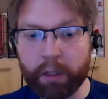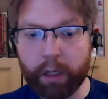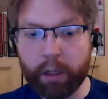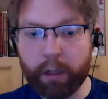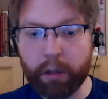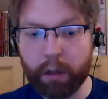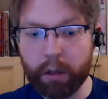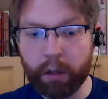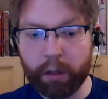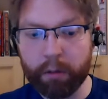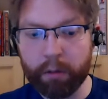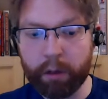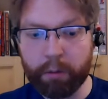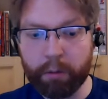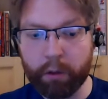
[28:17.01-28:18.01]
Can you talk a little
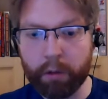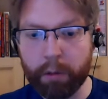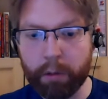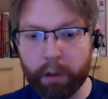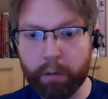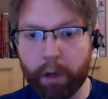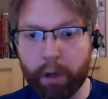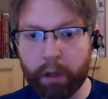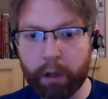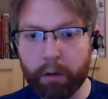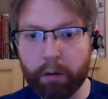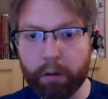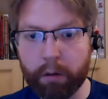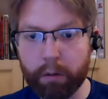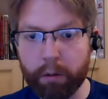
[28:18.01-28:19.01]
bit more about why
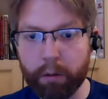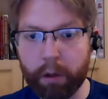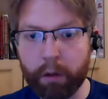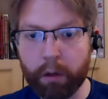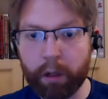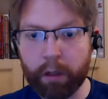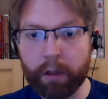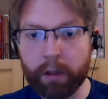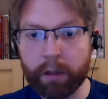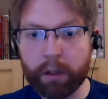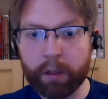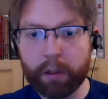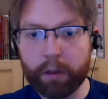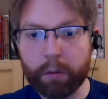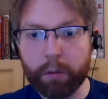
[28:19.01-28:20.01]
you think this is
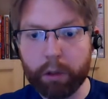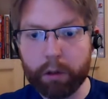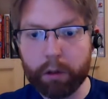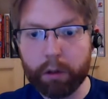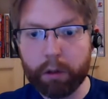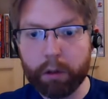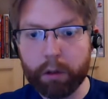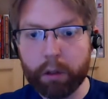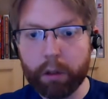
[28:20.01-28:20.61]
so important?